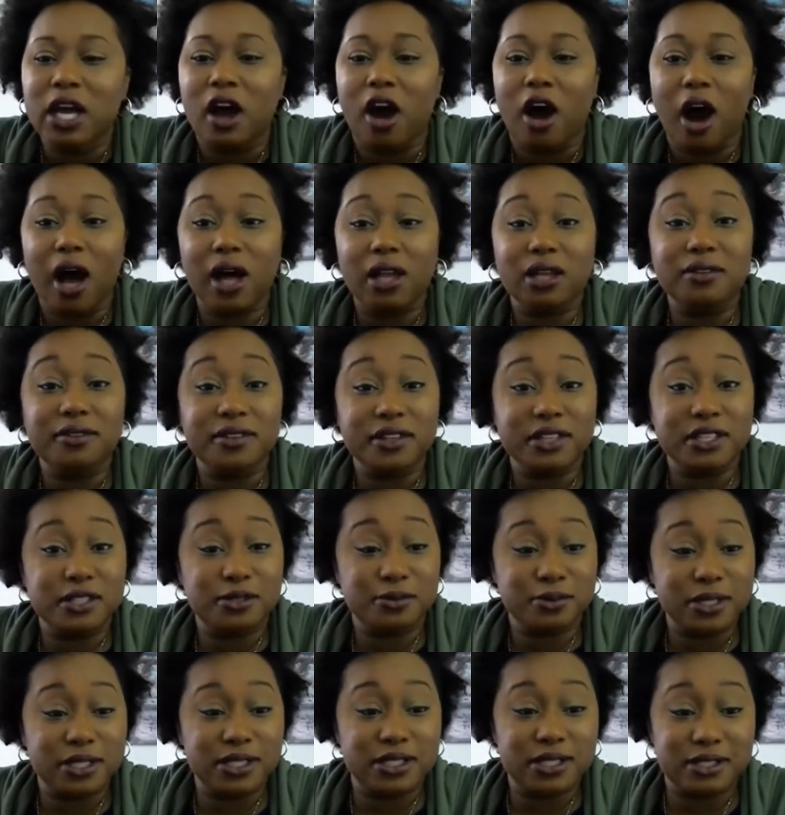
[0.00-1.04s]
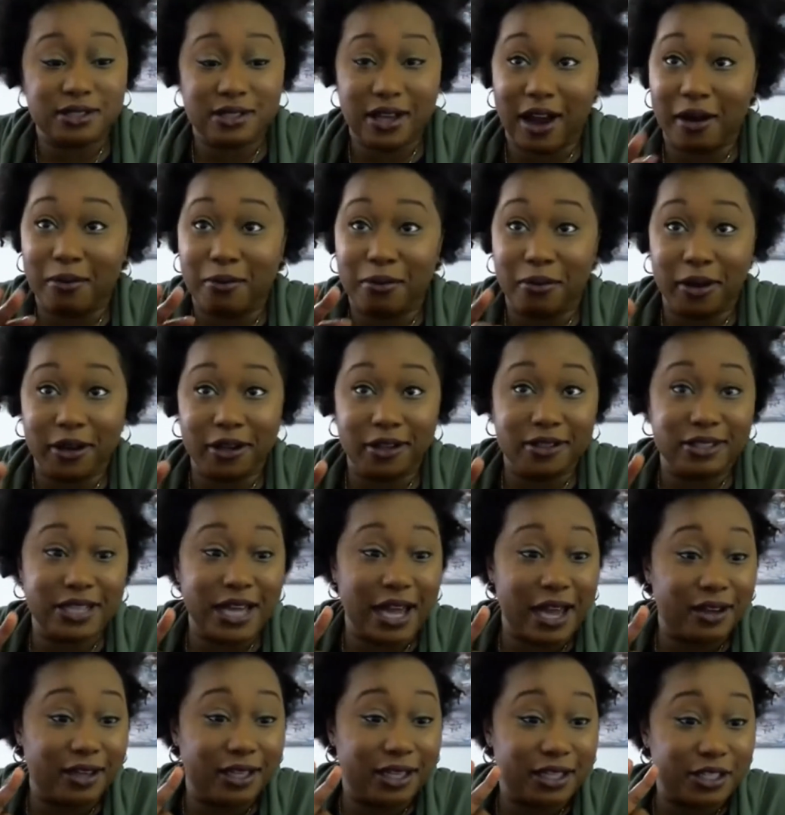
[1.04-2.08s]
All of these reasons are boiled
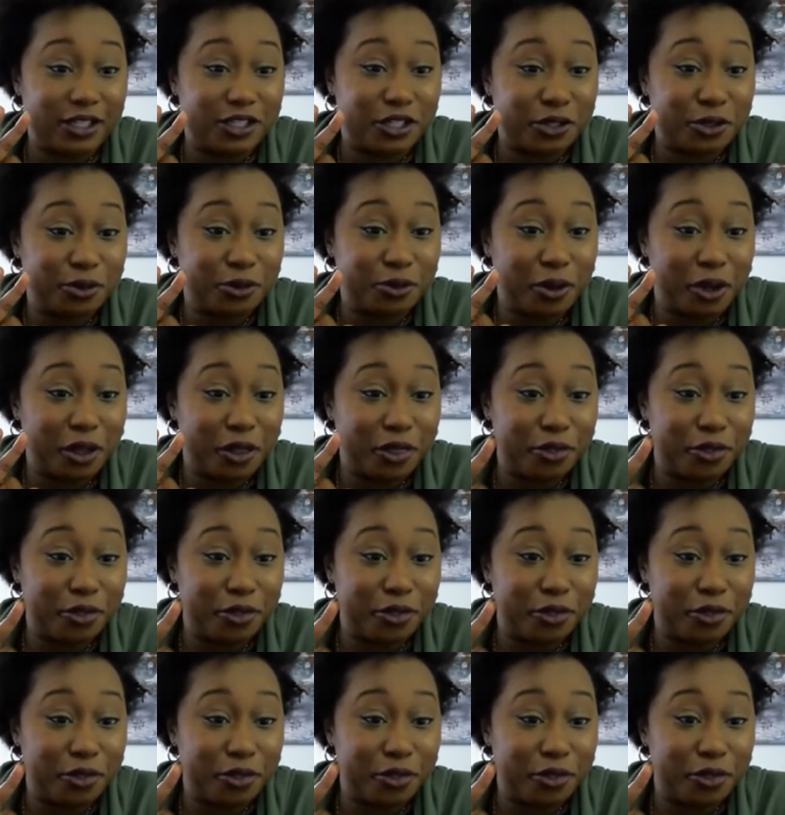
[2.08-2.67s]
down into